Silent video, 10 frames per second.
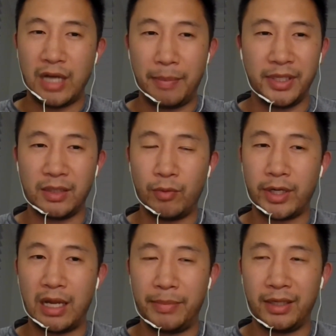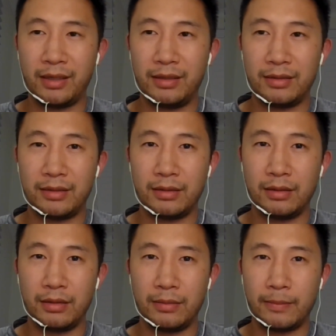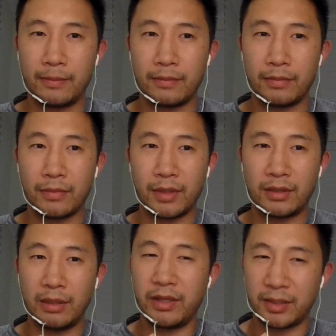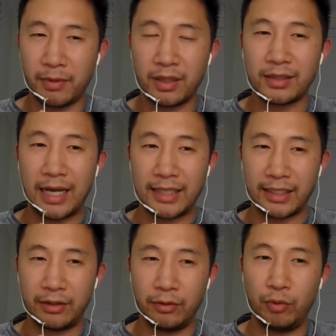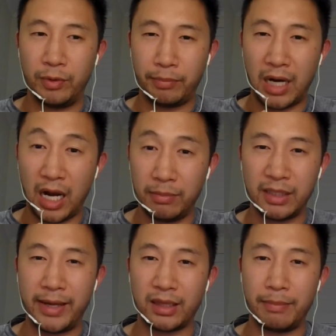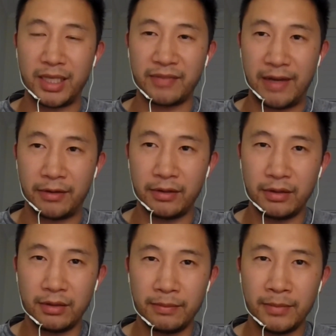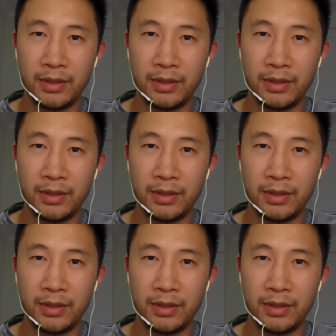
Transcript: Shopees and whatnot. Because some of the smartest guys I know who would probably make the best founders,